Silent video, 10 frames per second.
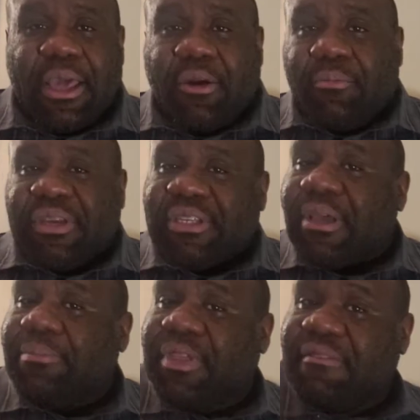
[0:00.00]
It'll be
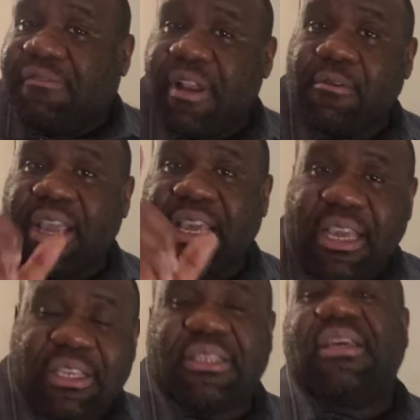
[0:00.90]
something very
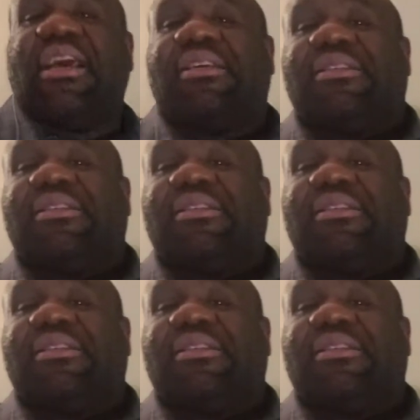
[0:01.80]
easy,